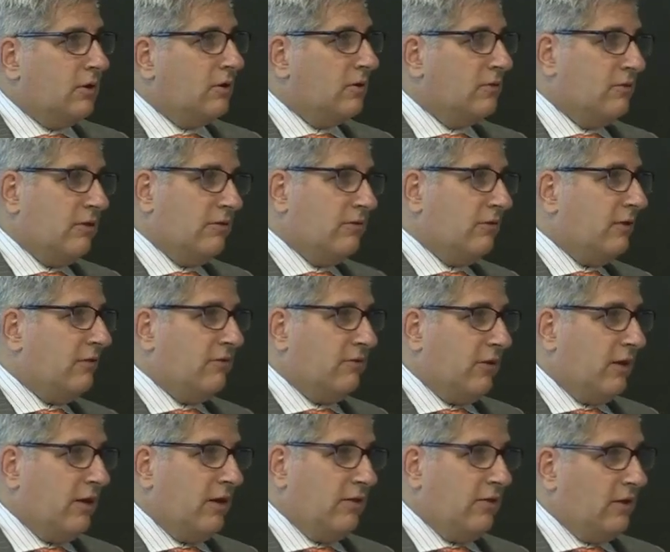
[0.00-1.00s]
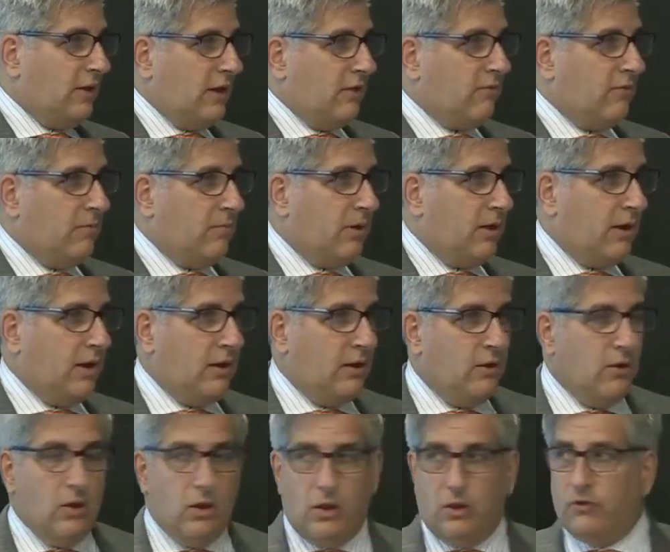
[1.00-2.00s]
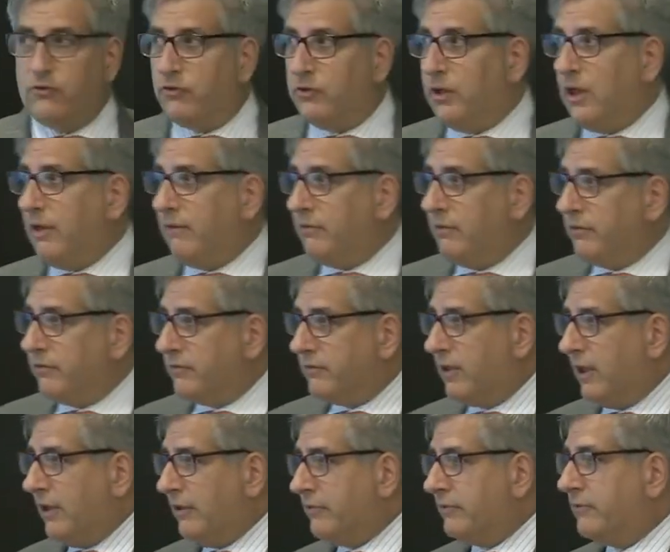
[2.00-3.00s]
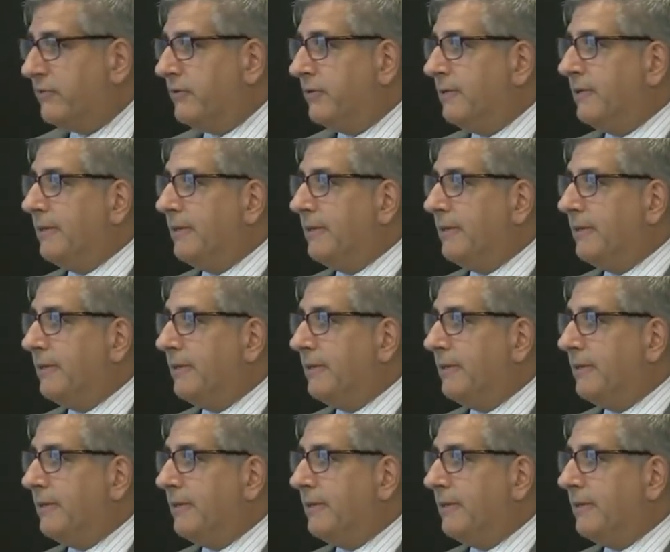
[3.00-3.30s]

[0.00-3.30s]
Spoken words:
because, as I said, I think everybody should have this test.